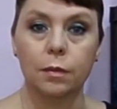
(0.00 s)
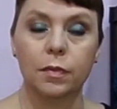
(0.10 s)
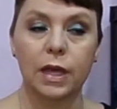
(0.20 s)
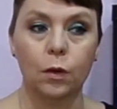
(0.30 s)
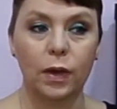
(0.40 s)

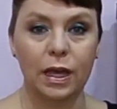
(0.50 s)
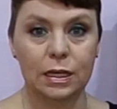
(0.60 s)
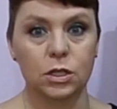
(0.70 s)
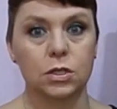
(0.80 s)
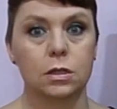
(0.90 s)
that way I
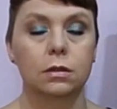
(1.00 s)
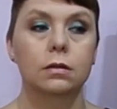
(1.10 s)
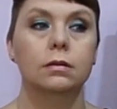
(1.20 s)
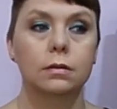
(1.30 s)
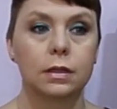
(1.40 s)
can just
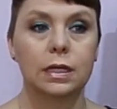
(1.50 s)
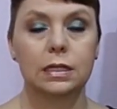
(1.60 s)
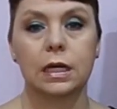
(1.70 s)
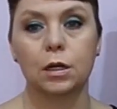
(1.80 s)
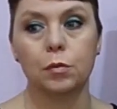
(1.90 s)
get it
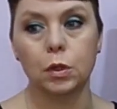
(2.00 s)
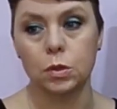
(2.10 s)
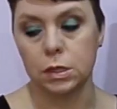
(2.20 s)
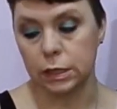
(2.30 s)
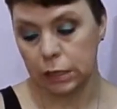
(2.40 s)
done and
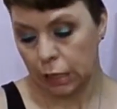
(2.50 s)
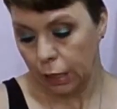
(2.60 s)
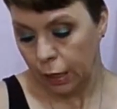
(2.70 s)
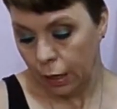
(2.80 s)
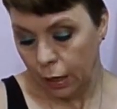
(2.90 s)
posted.
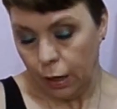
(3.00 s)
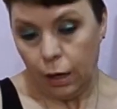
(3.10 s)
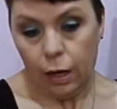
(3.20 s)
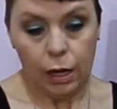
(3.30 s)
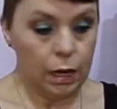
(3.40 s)

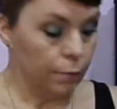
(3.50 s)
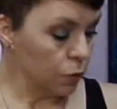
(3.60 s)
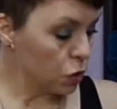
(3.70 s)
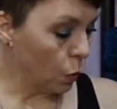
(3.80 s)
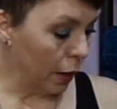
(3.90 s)

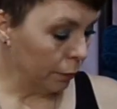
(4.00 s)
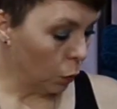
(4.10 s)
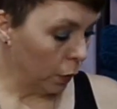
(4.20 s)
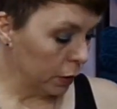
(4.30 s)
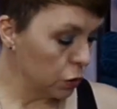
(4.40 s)
So I'm
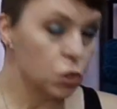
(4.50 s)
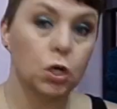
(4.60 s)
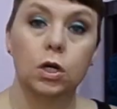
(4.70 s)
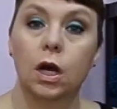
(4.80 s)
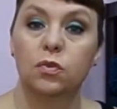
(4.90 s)
going to
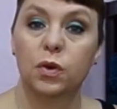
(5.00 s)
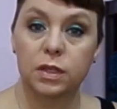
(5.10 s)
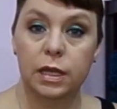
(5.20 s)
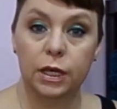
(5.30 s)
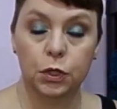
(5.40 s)
start off with
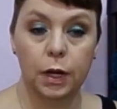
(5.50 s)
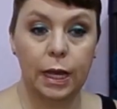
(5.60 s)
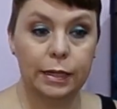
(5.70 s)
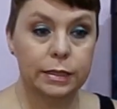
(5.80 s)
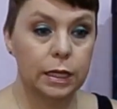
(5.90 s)

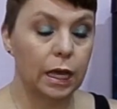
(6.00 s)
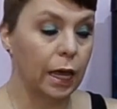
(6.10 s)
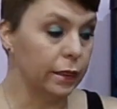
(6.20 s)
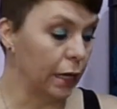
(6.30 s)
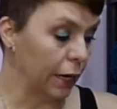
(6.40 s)
KnitCrate,
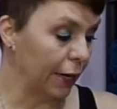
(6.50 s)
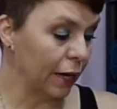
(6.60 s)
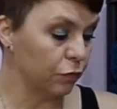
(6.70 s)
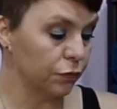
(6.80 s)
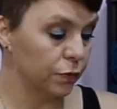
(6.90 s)
and then I
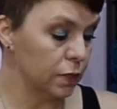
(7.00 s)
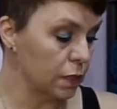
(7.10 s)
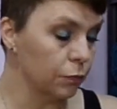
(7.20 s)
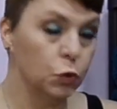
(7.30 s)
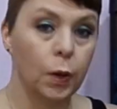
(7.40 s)
have
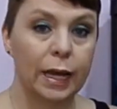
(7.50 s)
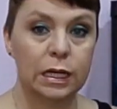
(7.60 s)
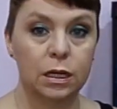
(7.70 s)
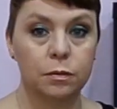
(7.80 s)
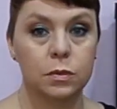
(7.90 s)
some new
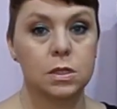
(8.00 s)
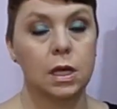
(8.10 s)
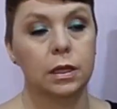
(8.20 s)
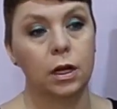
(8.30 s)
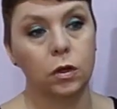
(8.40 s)
items,
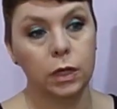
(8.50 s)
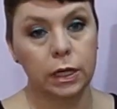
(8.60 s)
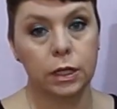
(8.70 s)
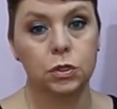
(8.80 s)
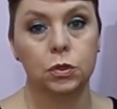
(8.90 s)
and then I'll get
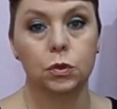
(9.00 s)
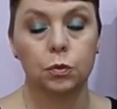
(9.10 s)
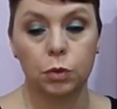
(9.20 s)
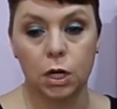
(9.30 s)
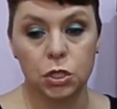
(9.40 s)
into
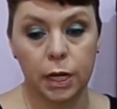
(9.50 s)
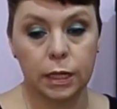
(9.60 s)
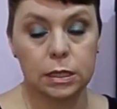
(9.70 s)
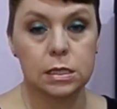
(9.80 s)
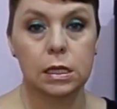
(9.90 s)

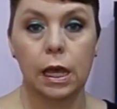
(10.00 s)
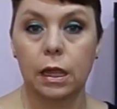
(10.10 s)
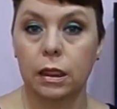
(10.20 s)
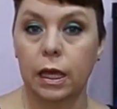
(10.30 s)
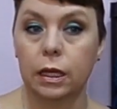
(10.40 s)
projects,
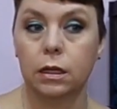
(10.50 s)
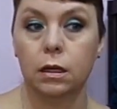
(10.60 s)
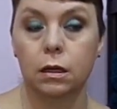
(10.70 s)
and then